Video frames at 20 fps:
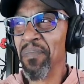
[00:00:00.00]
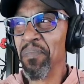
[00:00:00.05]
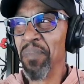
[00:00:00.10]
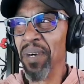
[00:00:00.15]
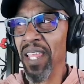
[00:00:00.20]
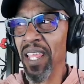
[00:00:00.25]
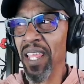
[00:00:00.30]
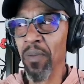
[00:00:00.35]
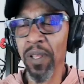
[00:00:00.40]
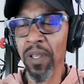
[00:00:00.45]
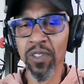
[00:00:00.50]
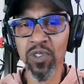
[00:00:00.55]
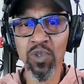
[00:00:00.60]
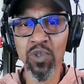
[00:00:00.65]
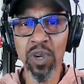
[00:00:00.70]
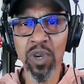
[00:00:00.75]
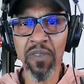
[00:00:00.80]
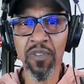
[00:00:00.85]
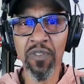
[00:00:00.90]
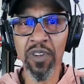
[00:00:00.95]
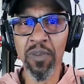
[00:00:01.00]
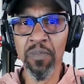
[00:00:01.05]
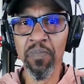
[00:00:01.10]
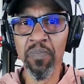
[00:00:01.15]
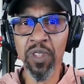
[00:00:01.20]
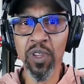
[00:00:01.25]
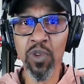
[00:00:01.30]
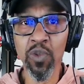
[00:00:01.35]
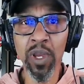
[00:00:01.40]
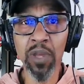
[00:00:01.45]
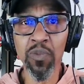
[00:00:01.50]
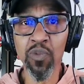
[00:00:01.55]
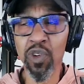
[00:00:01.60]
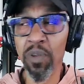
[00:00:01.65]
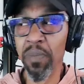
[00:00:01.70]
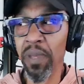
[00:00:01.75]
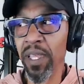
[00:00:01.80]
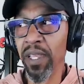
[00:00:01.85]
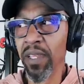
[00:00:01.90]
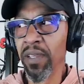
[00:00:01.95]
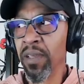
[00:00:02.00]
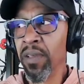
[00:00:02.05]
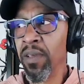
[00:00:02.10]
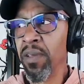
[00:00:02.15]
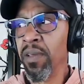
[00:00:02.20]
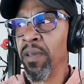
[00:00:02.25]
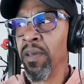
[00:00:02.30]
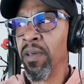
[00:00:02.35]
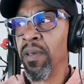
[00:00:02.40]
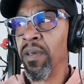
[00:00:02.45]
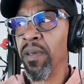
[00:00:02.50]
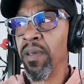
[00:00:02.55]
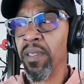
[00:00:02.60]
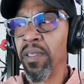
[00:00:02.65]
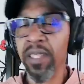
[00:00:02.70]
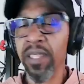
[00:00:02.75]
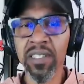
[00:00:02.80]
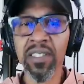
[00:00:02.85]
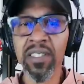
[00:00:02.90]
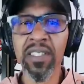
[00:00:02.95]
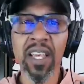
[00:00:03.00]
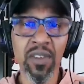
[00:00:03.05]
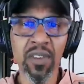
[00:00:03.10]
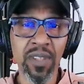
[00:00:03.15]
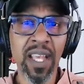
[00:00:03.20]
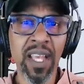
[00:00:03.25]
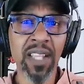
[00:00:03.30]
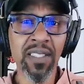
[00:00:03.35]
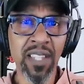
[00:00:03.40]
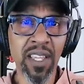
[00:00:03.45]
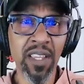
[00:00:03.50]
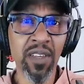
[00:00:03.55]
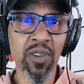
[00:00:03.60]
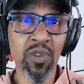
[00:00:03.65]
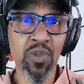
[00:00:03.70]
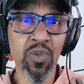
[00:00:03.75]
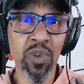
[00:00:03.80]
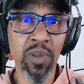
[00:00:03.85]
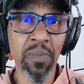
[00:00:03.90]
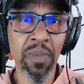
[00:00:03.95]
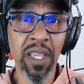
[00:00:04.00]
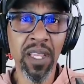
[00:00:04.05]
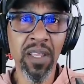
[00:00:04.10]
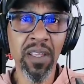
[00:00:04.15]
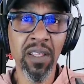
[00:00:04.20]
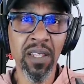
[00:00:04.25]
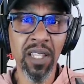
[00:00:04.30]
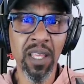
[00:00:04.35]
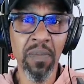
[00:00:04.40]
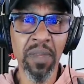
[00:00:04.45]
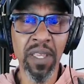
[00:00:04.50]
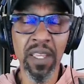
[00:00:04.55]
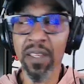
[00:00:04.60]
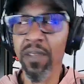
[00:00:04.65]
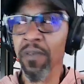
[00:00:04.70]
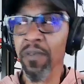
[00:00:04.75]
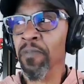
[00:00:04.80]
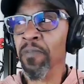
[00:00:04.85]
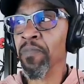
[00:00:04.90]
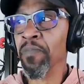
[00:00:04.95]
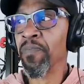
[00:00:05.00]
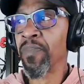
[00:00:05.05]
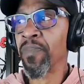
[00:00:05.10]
But anyway, it's a great film, great remake. That's how you do a remake, Let Me In.